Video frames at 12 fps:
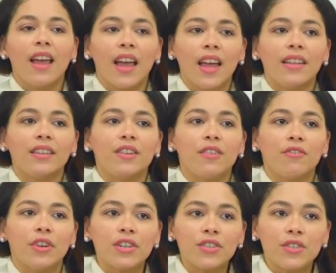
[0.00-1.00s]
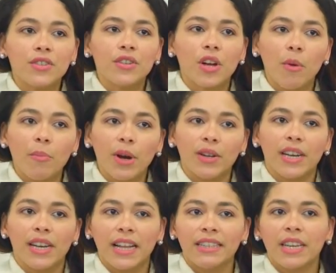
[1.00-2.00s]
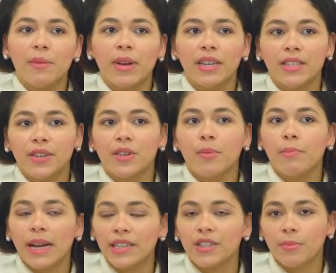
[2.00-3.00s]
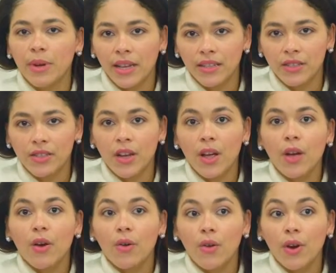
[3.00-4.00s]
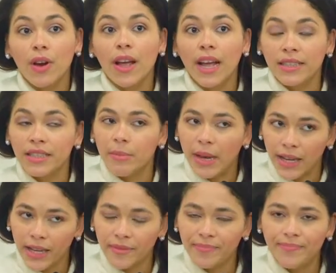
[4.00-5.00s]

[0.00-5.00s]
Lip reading: and functional compound and antibacterial master batch, or antibac.